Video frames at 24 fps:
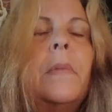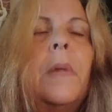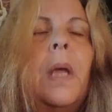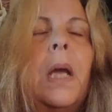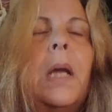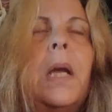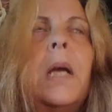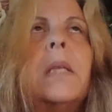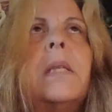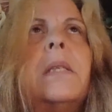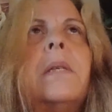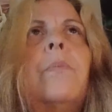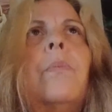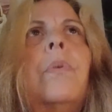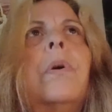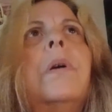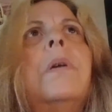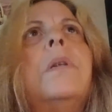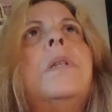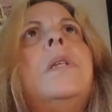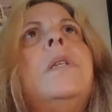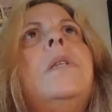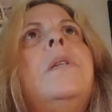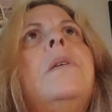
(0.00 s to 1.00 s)
I got some
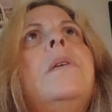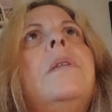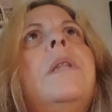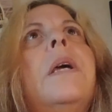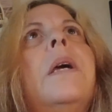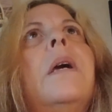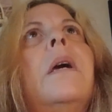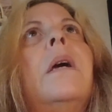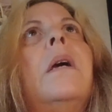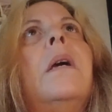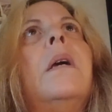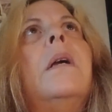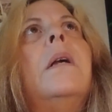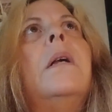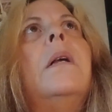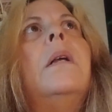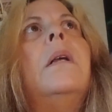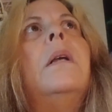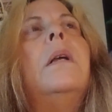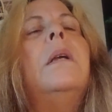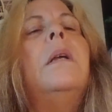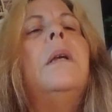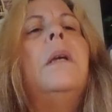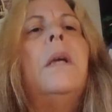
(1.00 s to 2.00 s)
work to do there.
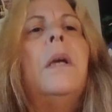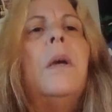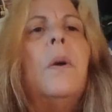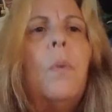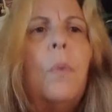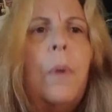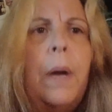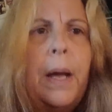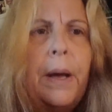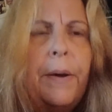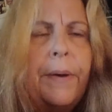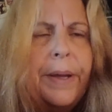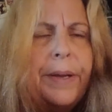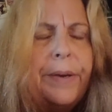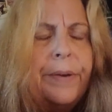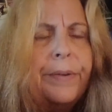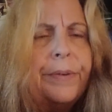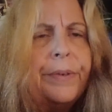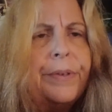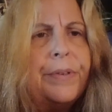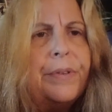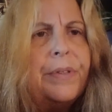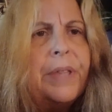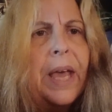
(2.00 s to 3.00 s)
Wow, I
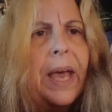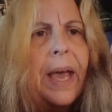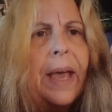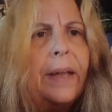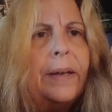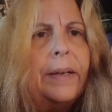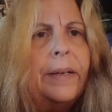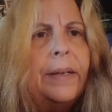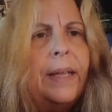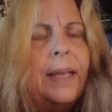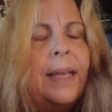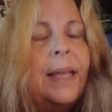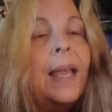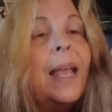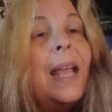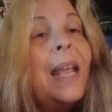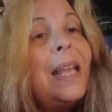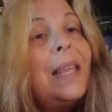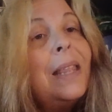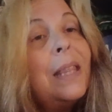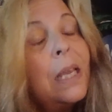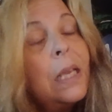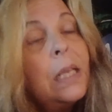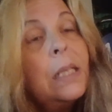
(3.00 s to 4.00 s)
don't do that.
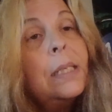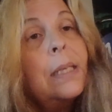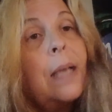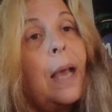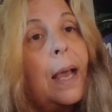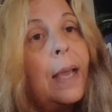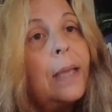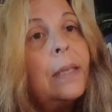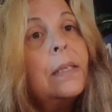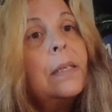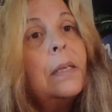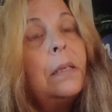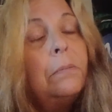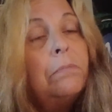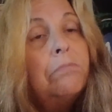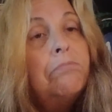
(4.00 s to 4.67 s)
Hey, thanks, guys.